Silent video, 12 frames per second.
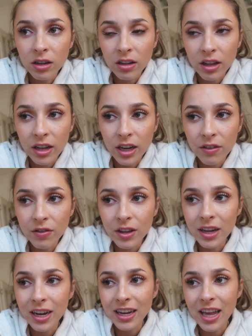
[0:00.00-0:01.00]
that like I feel
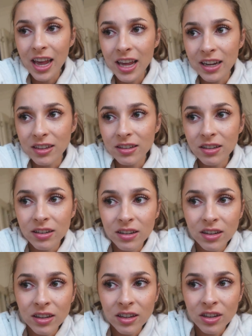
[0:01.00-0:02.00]
like I can't.
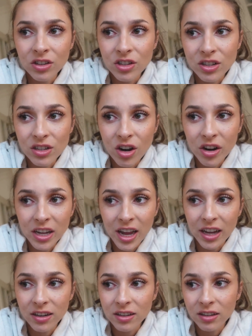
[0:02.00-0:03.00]
Just not
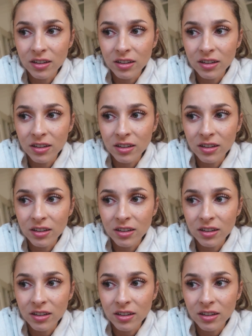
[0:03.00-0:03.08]
yet.